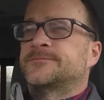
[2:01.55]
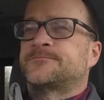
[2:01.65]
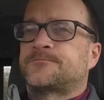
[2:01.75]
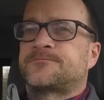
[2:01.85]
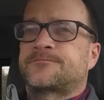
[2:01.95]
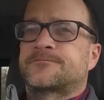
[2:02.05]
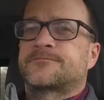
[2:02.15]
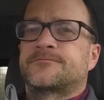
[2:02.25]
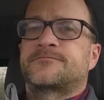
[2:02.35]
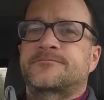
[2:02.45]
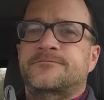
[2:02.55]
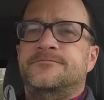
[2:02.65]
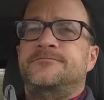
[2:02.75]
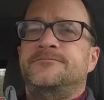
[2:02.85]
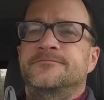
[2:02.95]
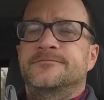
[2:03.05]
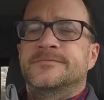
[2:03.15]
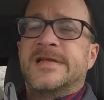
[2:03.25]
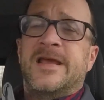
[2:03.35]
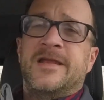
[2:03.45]

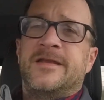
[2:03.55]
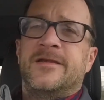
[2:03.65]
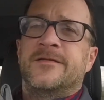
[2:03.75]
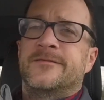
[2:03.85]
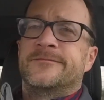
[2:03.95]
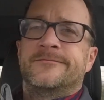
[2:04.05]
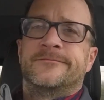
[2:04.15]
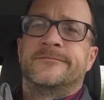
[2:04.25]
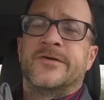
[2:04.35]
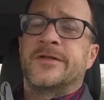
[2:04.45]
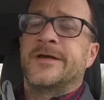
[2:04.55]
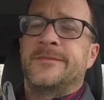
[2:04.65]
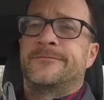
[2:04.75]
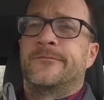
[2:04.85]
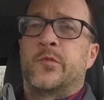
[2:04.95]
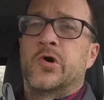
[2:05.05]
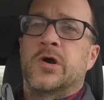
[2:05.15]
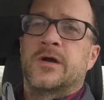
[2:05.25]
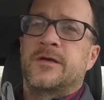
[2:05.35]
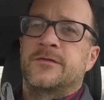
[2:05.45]
And it didn't really
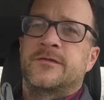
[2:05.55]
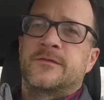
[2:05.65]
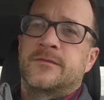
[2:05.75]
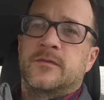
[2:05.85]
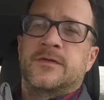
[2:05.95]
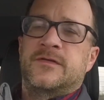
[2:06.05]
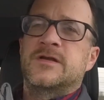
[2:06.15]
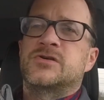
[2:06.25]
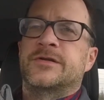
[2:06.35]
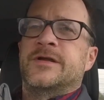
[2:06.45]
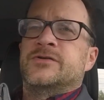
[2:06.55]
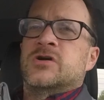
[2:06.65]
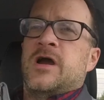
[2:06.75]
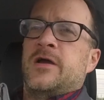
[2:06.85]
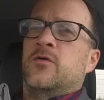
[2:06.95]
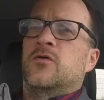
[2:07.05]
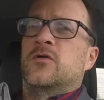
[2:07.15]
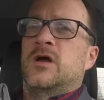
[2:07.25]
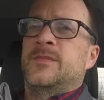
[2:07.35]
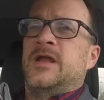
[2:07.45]
work. It was essentially a dry hole.
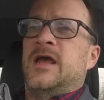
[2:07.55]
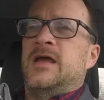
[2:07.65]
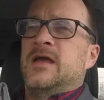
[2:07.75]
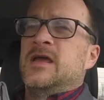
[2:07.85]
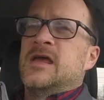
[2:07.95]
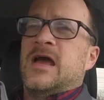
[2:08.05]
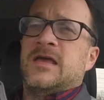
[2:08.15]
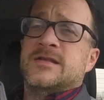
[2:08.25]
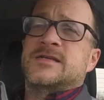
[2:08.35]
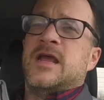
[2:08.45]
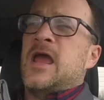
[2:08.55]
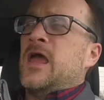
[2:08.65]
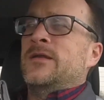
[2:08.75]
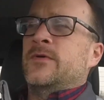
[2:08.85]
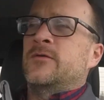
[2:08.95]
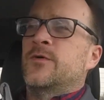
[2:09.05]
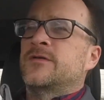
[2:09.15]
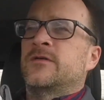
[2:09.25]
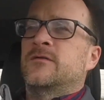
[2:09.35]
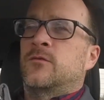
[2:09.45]
I mean, I hit sand, but it
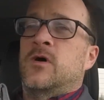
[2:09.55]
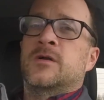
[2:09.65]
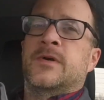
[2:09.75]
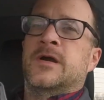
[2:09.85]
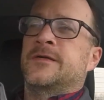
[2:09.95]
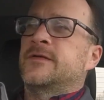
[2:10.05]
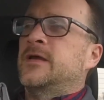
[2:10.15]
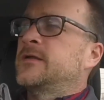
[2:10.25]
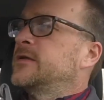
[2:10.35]
wasn't water-bearing sand.